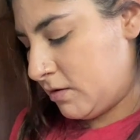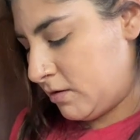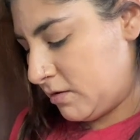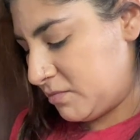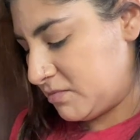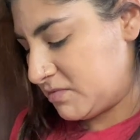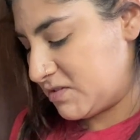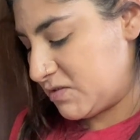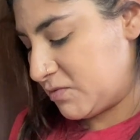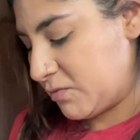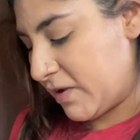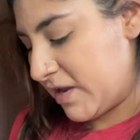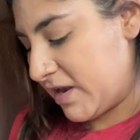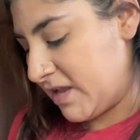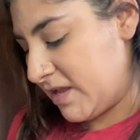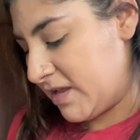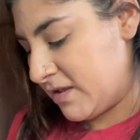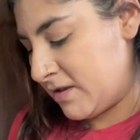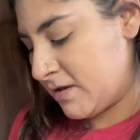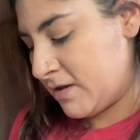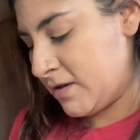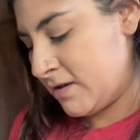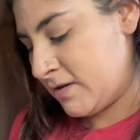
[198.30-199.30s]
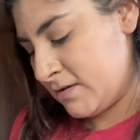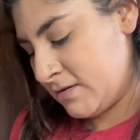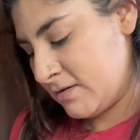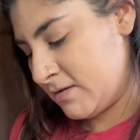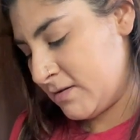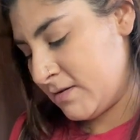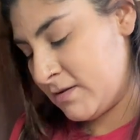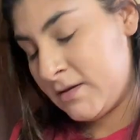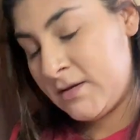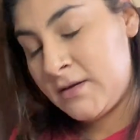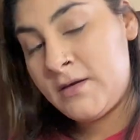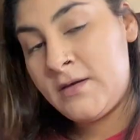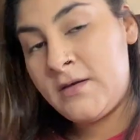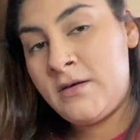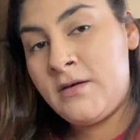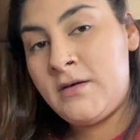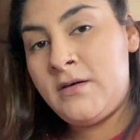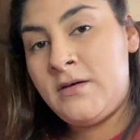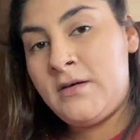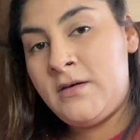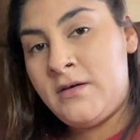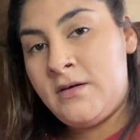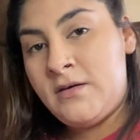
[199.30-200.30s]
I'm sweating.
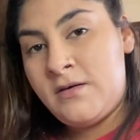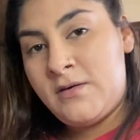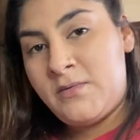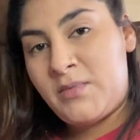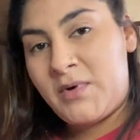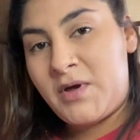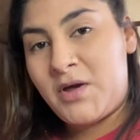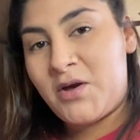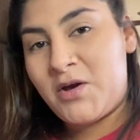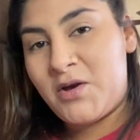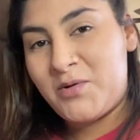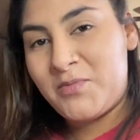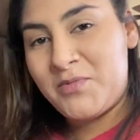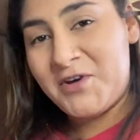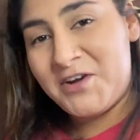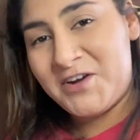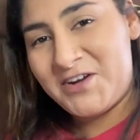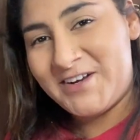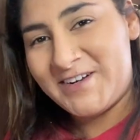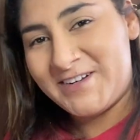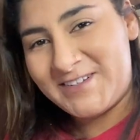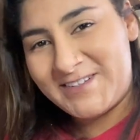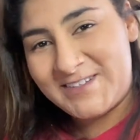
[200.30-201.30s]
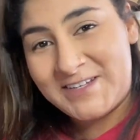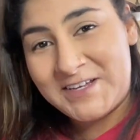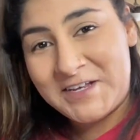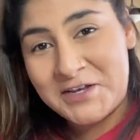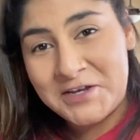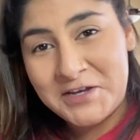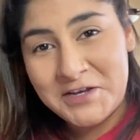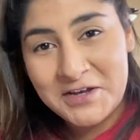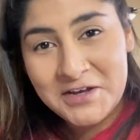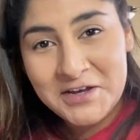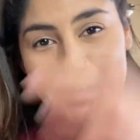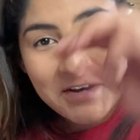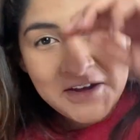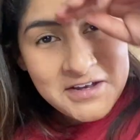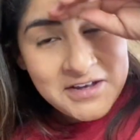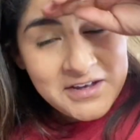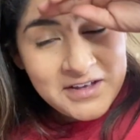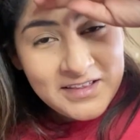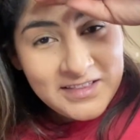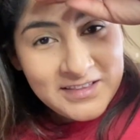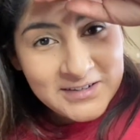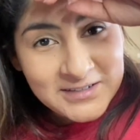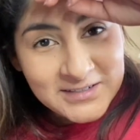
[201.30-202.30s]
My arm hurts.
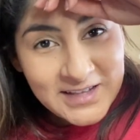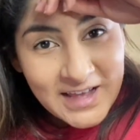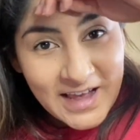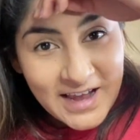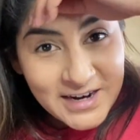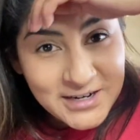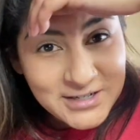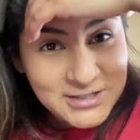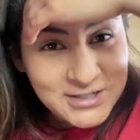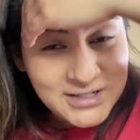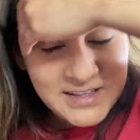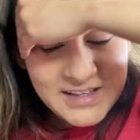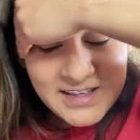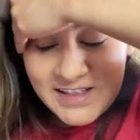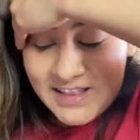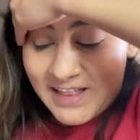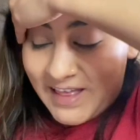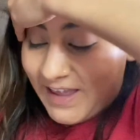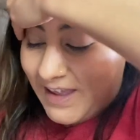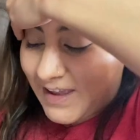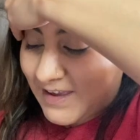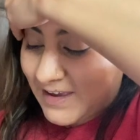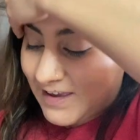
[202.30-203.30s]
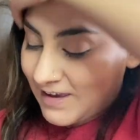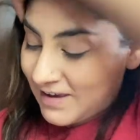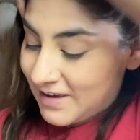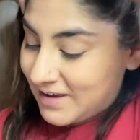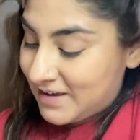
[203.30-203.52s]
There's actually like,